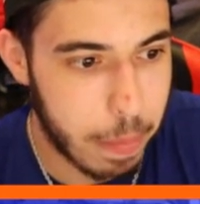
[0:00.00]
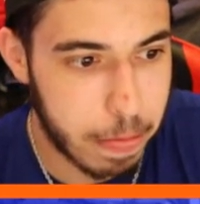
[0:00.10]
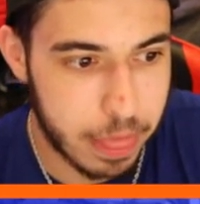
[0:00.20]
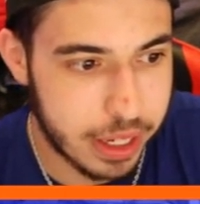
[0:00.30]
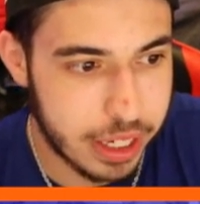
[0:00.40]

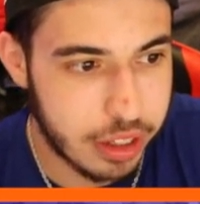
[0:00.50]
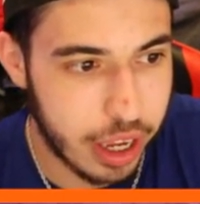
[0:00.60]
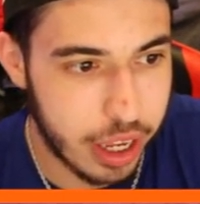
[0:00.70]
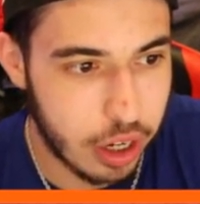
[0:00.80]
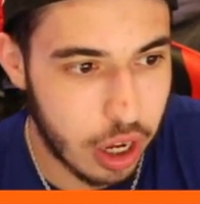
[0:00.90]
he
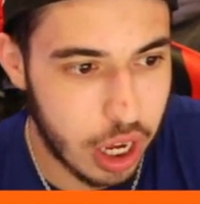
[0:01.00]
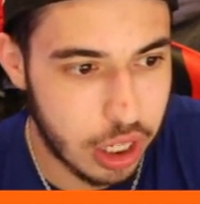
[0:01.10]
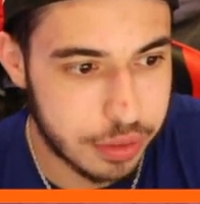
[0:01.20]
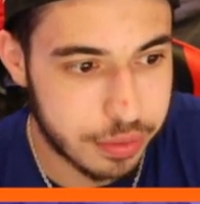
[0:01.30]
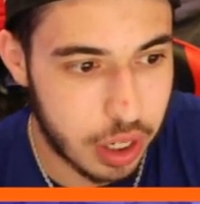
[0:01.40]
did
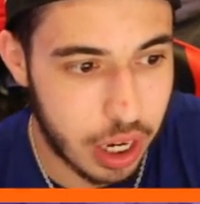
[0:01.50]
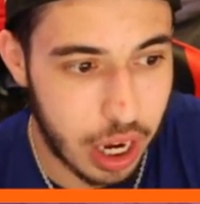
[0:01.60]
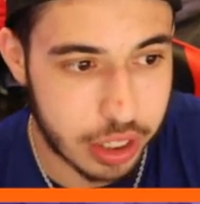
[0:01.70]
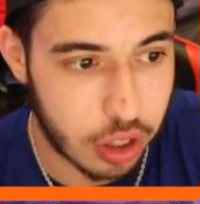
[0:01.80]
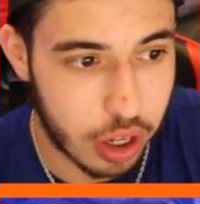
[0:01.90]

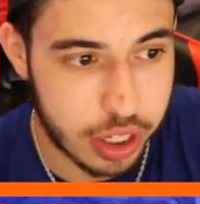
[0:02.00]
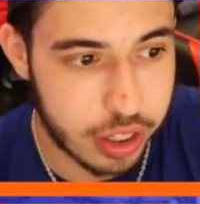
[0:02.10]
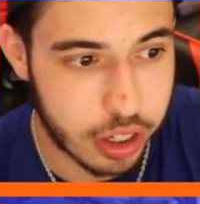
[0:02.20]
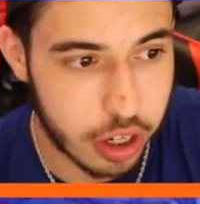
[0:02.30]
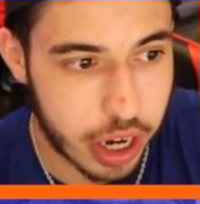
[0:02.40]

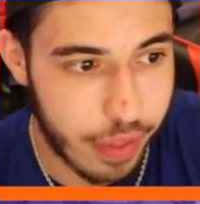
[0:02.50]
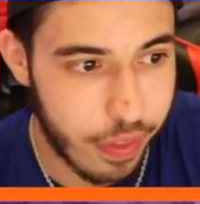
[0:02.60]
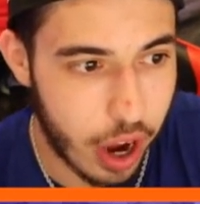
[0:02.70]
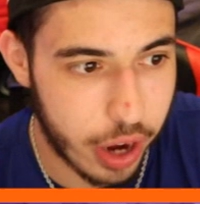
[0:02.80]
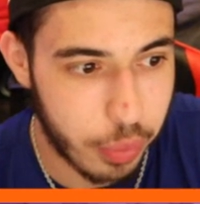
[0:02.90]
good. Got
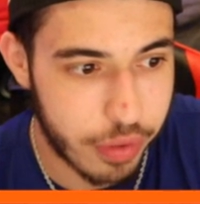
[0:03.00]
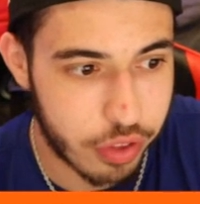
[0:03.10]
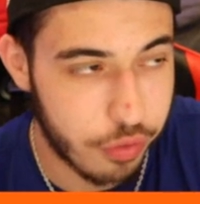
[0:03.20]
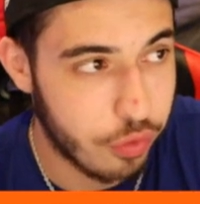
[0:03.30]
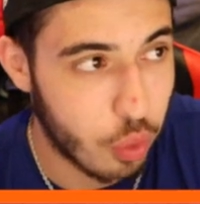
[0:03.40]
9 whiffs
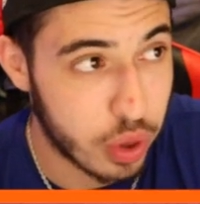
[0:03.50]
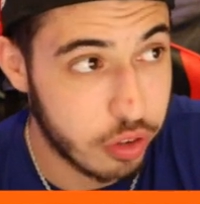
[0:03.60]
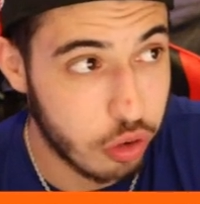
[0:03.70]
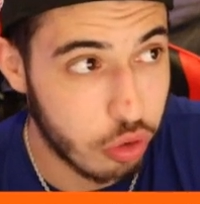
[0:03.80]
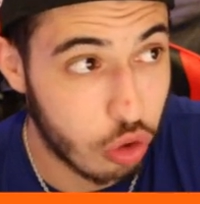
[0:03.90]
on
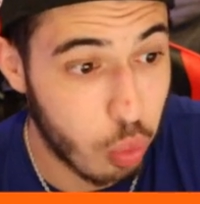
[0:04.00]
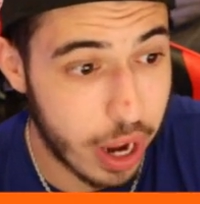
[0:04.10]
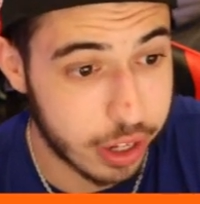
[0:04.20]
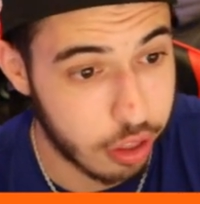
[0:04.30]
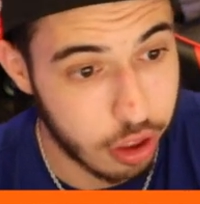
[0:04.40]
42
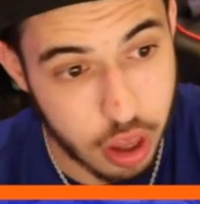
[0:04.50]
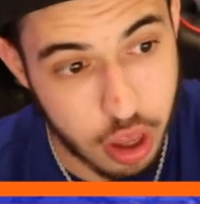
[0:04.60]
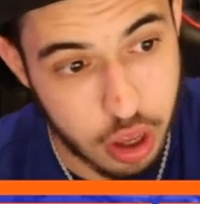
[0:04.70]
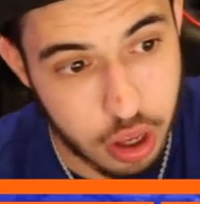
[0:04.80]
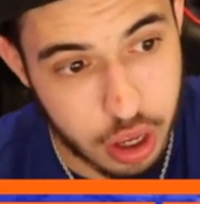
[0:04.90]
swings.
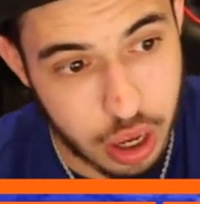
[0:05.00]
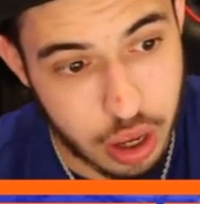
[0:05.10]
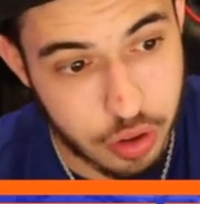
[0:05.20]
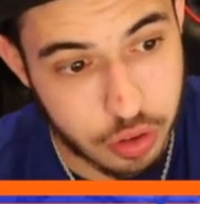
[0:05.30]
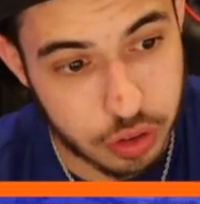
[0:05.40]

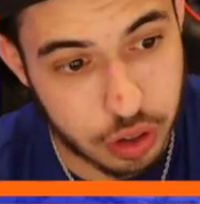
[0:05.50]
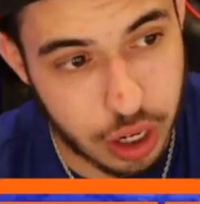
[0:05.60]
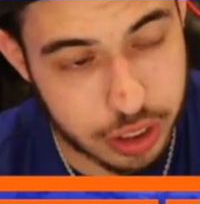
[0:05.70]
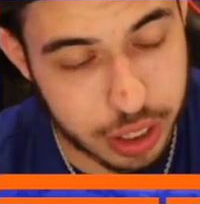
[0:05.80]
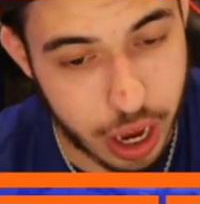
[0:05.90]

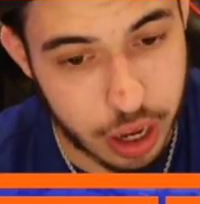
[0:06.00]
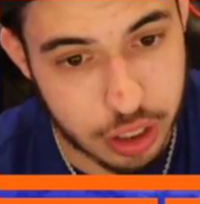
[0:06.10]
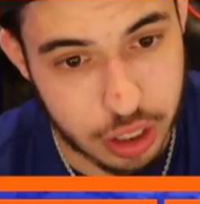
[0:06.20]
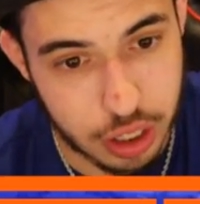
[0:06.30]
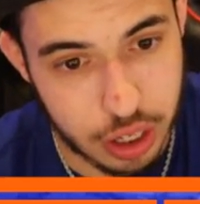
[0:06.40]
Yeah,
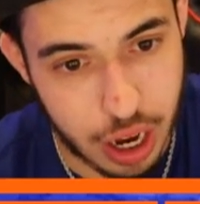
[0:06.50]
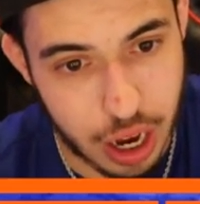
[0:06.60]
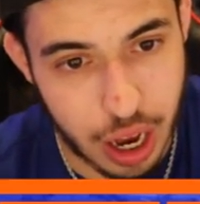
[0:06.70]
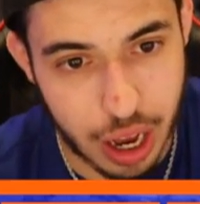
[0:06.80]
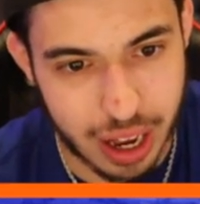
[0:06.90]

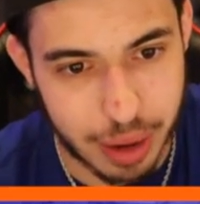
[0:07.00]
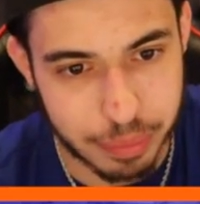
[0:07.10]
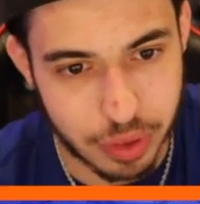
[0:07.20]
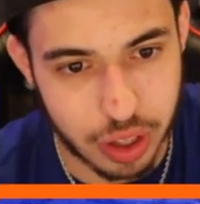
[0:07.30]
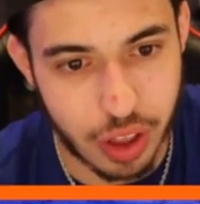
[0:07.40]

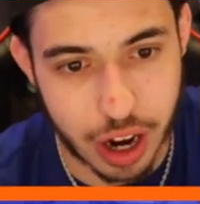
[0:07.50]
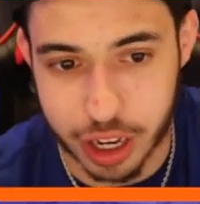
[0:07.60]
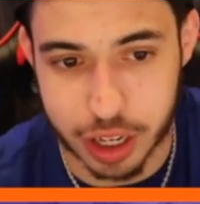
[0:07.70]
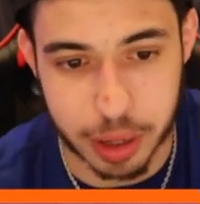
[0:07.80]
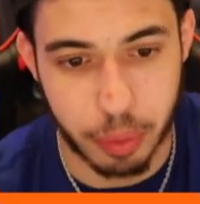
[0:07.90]
I'm not
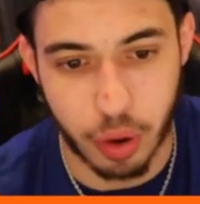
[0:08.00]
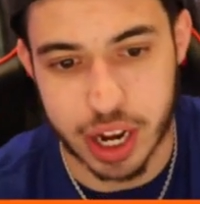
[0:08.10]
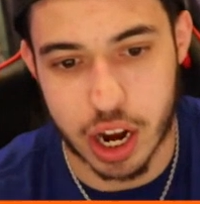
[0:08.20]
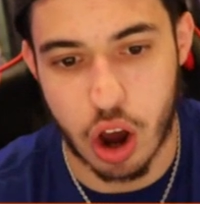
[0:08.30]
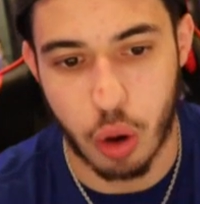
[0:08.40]
going to complain
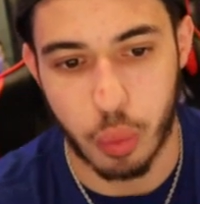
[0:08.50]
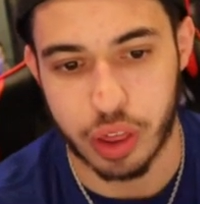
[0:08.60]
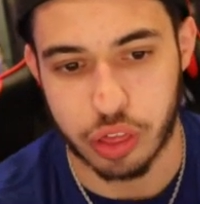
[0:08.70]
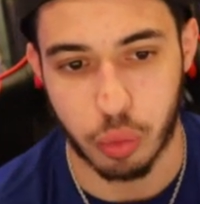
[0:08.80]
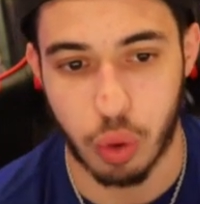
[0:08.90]
at all
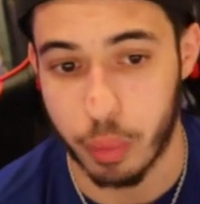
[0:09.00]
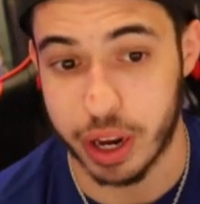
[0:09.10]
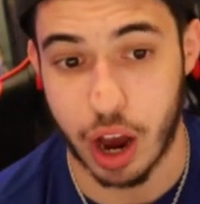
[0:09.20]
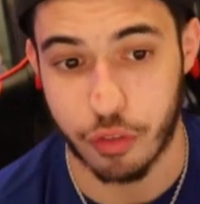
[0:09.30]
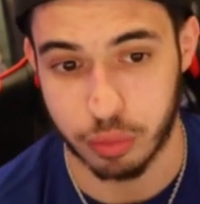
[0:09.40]
with what we
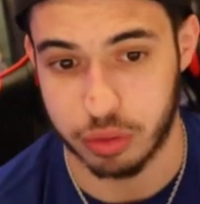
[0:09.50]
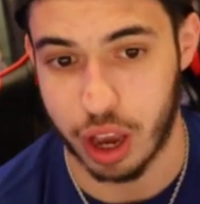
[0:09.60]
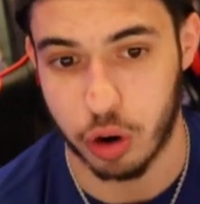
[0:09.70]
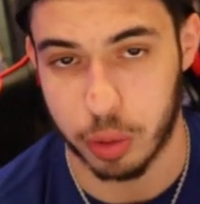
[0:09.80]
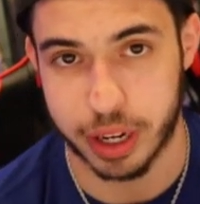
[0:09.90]
got from
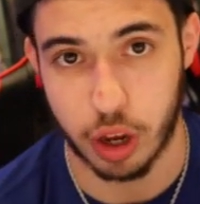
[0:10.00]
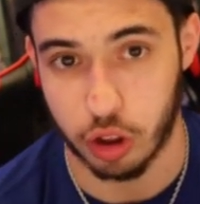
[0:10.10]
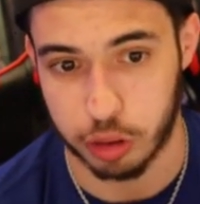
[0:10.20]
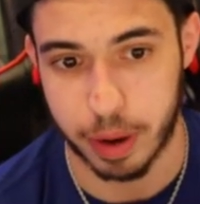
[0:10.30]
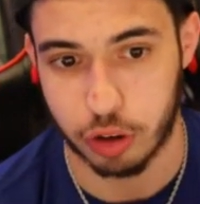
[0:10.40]
Tyler McGill,
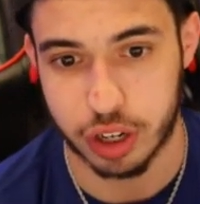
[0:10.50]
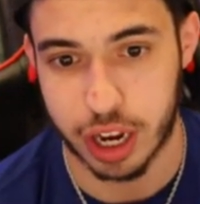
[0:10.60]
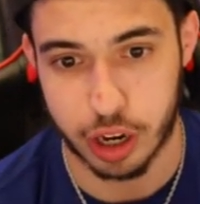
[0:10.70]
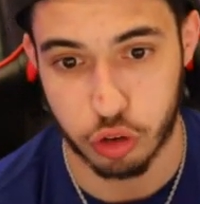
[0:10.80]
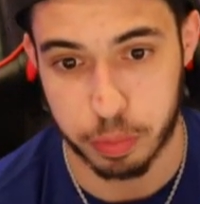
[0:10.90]
especially a
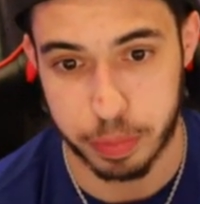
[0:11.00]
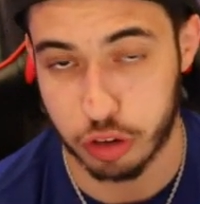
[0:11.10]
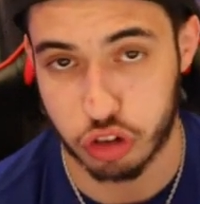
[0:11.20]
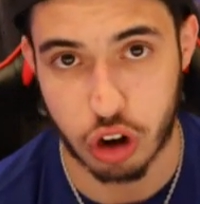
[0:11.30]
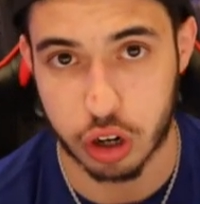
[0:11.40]
guy who's been
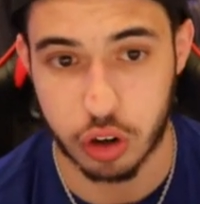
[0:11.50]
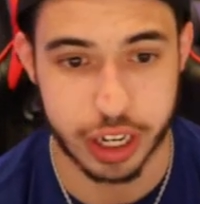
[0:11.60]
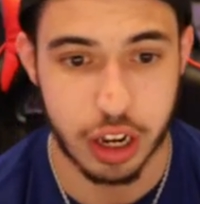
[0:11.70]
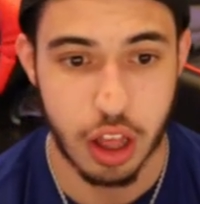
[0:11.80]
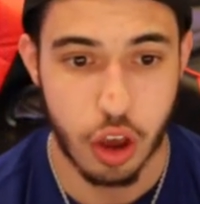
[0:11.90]

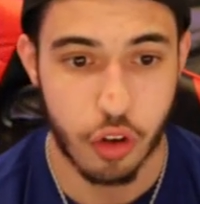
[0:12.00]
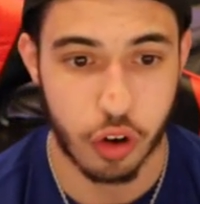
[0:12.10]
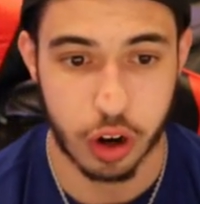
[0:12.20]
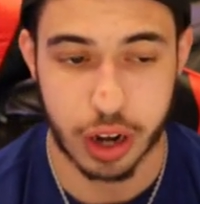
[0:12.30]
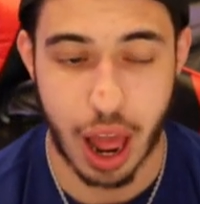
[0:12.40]
struggling,
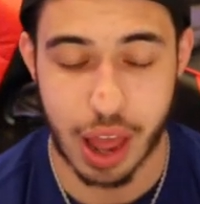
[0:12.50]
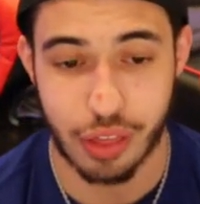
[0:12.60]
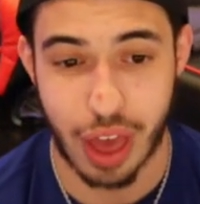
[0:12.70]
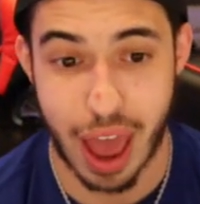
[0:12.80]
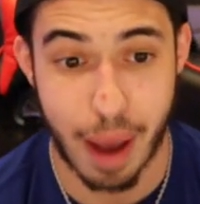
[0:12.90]
for a guy
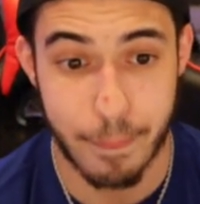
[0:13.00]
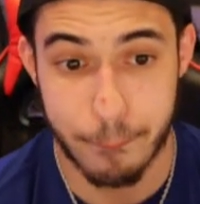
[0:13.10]
that